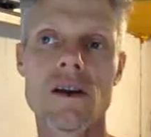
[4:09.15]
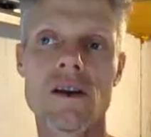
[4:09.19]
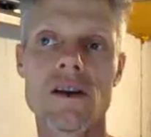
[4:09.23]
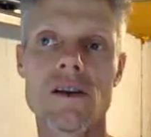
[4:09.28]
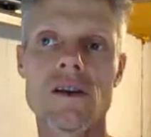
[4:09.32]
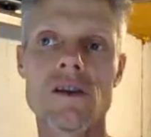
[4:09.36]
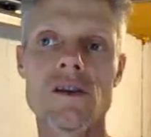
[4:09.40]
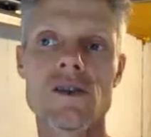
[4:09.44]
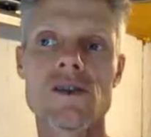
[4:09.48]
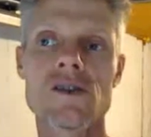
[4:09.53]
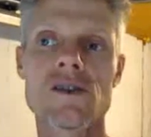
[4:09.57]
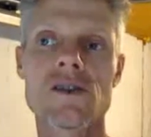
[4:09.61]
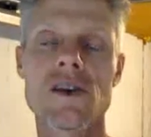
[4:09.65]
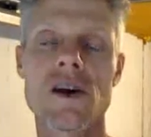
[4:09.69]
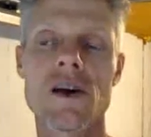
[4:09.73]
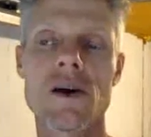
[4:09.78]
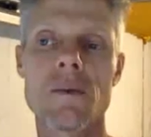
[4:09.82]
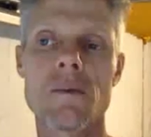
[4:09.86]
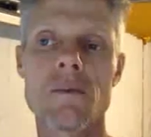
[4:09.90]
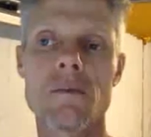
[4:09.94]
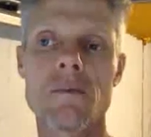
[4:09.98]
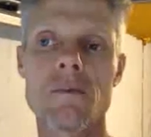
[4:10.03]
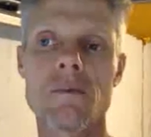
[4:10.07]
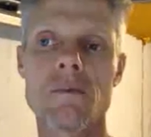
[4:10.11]
Use
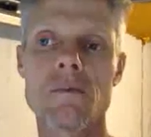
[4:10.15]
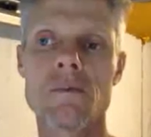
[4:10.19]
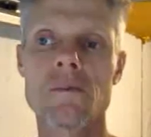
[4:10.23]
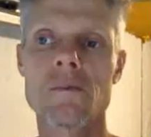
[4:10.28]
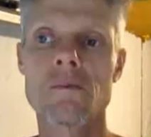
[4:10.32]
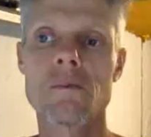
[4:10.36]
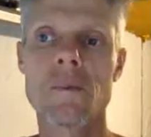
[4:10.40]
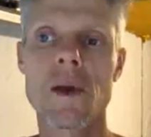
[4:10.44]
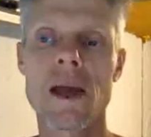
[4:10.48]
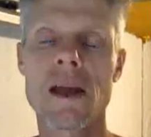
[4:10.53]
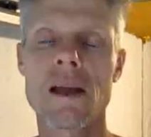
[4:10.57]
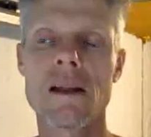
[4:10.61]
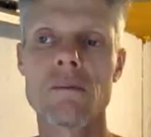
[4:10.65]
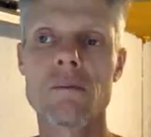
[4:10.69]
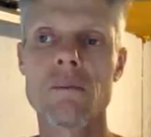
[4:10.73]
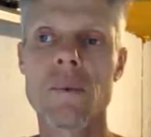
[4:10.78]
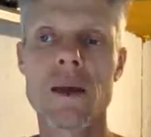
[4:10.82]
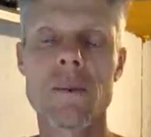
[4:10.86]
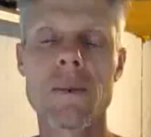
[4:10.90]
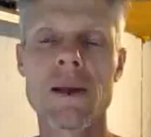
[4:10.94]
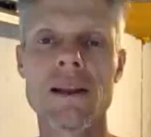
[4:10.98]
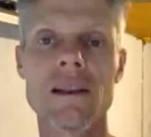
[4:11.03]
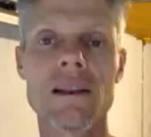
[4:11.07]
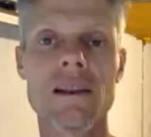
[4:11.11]
some
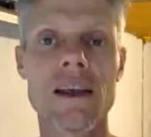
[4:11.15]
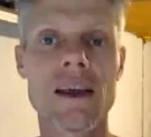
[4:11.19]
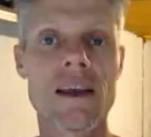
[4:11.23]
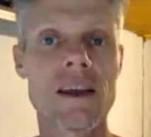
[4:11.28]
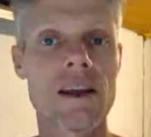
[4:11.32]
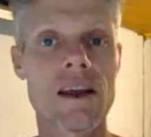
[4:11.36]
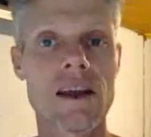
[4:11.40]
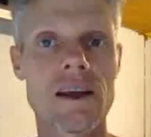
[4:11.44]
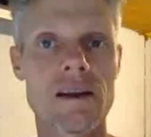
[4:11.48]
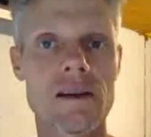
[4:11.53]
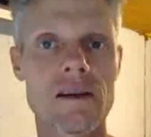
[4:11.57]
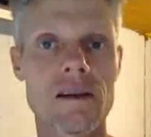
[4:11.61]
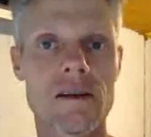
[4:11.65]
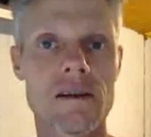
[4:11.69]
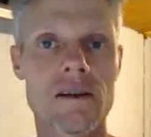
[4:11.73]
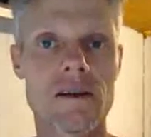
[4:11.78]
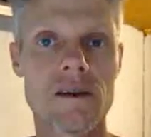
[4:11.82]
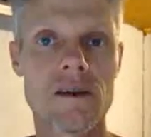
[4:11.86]
maybe linen